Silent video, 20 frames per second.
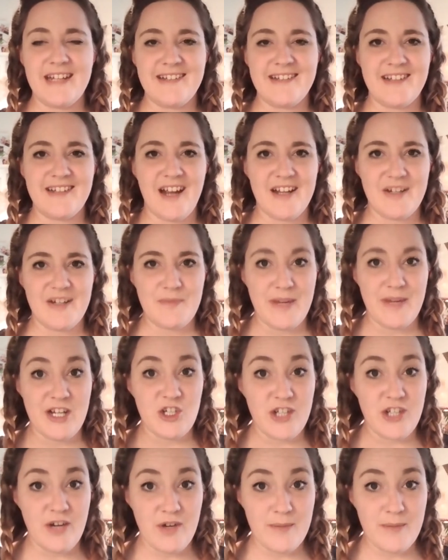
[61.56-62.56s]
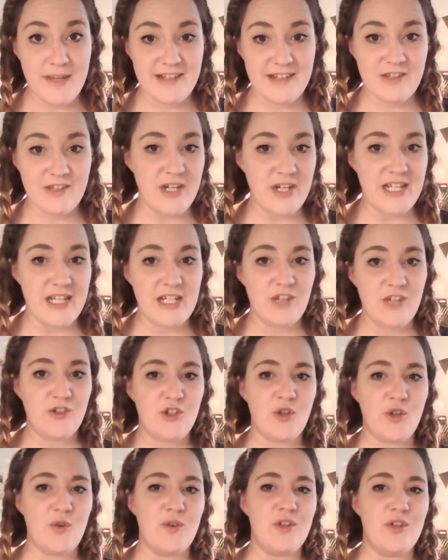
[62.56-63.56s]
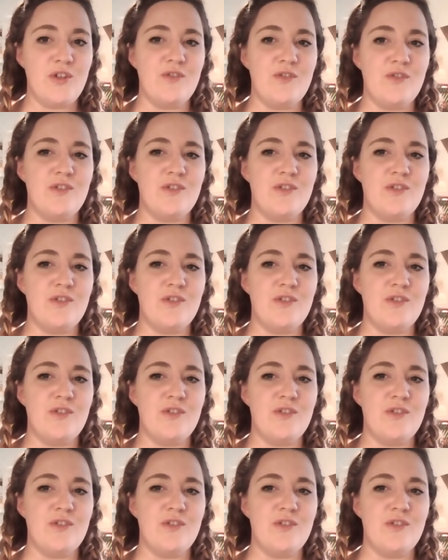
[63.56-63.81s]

started by sharing my screen so you